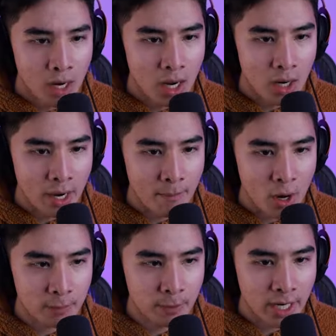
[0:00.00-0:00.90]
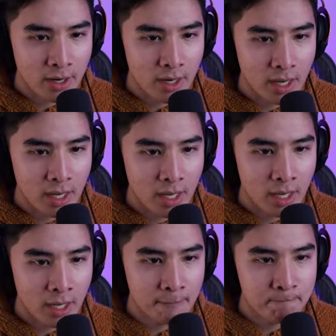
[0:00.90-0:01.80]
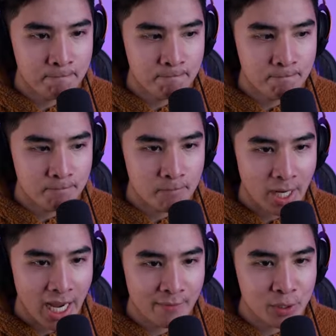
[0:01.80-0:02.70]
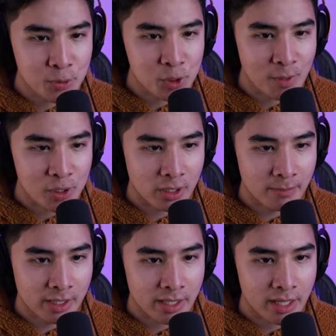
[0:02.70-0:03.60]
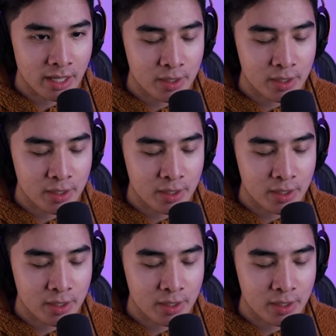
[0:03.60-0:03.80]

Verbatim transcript: All right, Markiplier, uh... I haven't used your special ability yet.